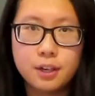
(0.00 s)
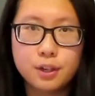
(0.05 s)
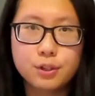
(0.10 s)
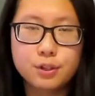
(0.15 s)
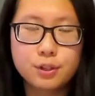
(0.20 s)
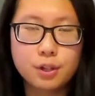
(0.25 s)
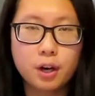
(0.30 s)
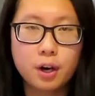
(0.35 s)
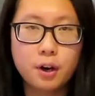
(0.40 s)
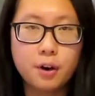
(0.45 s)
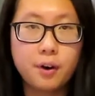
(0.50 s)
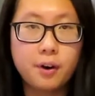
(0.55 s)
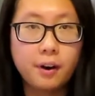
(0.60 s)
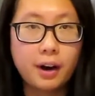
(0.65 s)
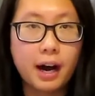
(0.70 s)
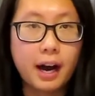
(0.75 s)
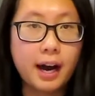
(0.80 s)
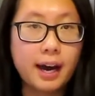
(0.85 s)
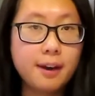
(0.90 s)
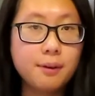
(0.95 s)
So
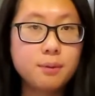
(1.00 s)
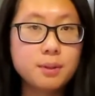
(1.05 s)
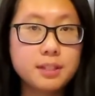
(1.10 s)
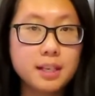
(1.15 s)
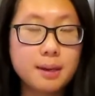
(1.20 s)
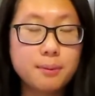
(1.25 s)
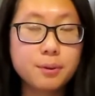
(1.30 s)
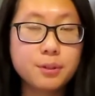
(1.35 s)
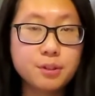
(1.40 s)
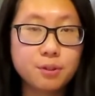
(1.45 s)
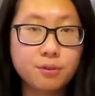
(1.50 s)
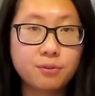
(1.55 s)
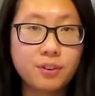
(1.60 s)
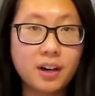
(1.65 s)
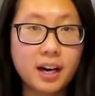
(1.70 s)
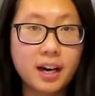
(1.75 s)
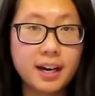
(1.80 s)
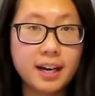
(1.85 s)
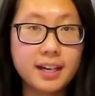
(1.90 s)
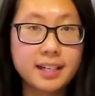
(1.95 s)
I was able to
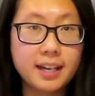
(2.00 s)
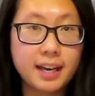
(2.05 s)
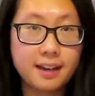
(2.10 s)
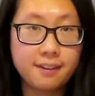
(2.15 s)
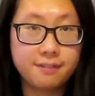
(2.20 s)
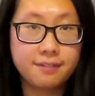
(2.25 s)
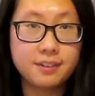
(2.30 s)
find a